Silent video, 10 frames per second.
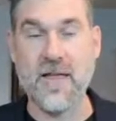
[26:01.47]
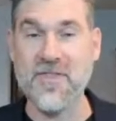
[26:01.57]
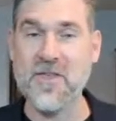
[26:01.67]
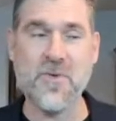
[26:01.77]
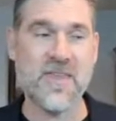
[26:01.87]
And
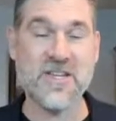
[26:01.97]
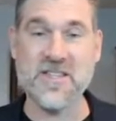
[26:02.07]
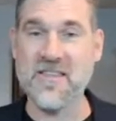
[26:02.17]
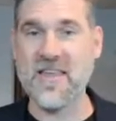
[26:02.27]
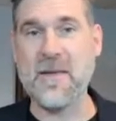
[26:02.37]
this was
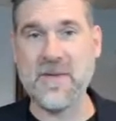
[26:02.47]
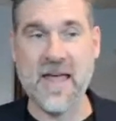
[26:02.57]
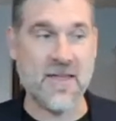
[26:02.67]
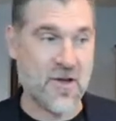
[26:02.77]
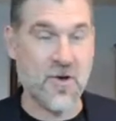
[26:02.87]
actually the same
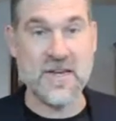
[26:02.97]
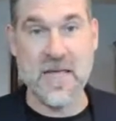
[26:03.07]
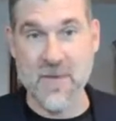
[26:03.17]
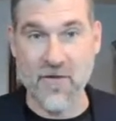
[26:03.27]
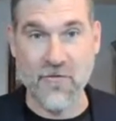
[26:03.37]
day I got an
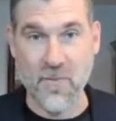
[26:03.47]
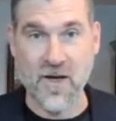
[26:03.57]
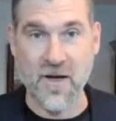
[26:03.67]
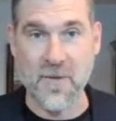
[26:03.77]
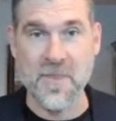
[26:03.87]
email from
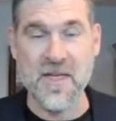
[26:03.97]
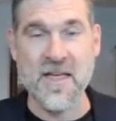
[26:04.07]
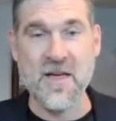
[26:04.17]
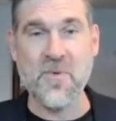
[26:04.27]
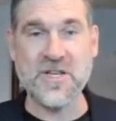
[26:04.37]
her
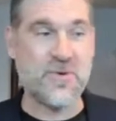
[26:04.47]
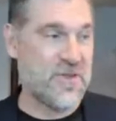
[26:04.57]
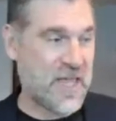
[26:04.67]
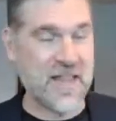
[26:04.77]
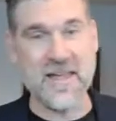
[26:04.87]
where she
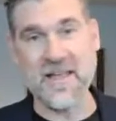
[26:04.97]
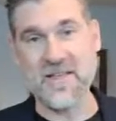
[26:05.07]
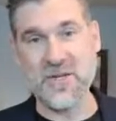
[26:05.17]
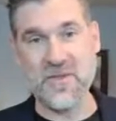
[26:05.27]
was telling